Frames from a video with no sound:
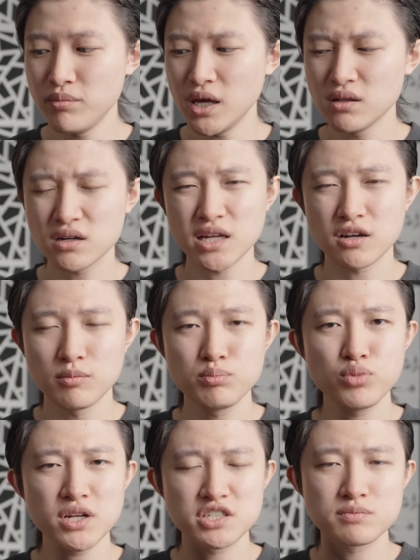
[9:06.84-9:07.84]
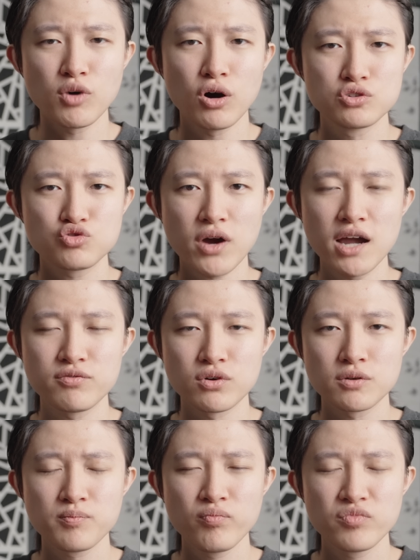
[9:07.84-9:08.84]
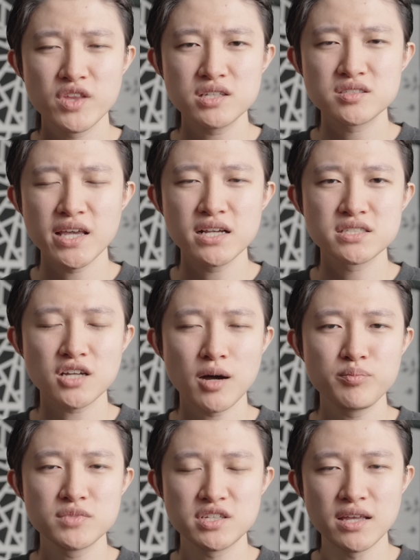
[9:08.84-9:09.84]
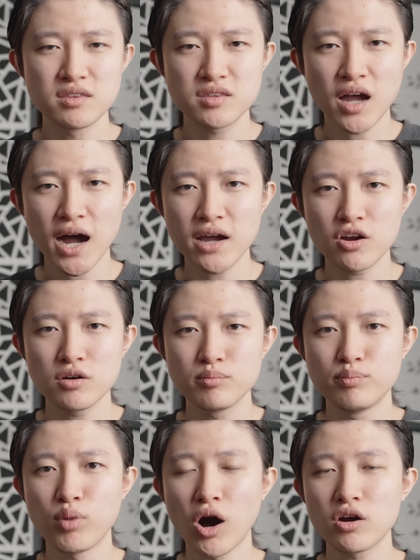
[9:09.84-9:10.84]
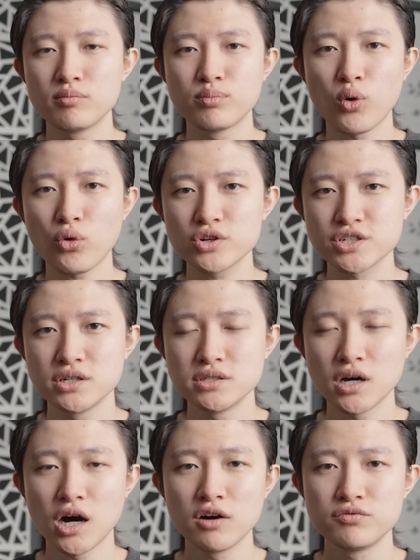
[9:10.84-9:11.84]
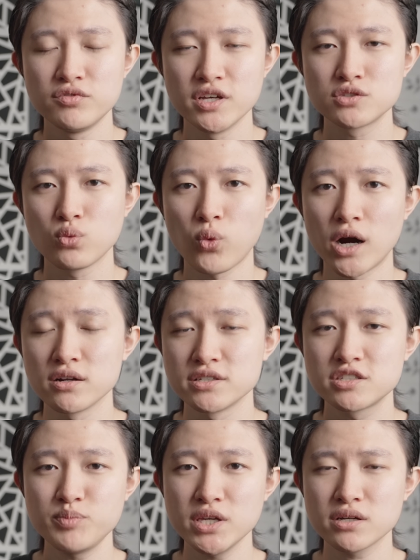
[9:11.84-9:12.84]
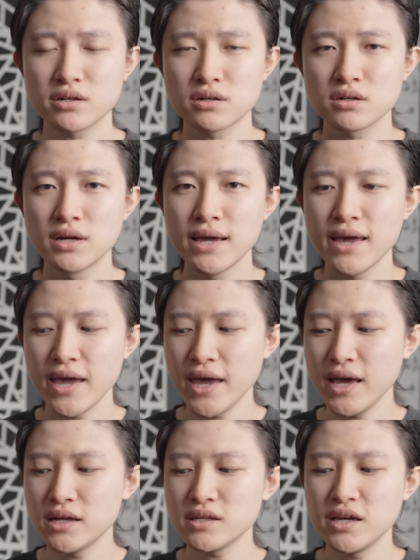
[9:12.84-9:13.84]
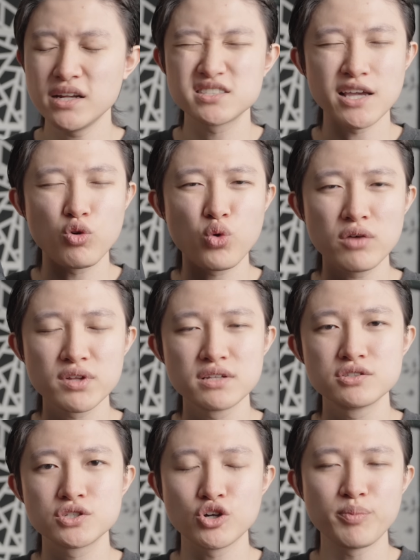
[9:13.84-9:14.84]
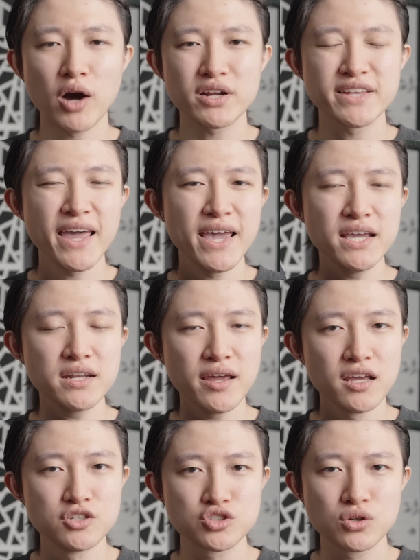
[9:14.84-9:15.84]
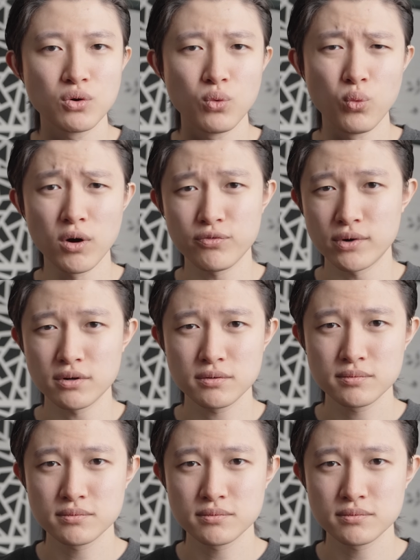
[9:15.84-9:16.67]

may look like a pretty small driver, this takes up the entire bottom portion of this wireless speaker, and it is equivalent to about an eight inch woofer,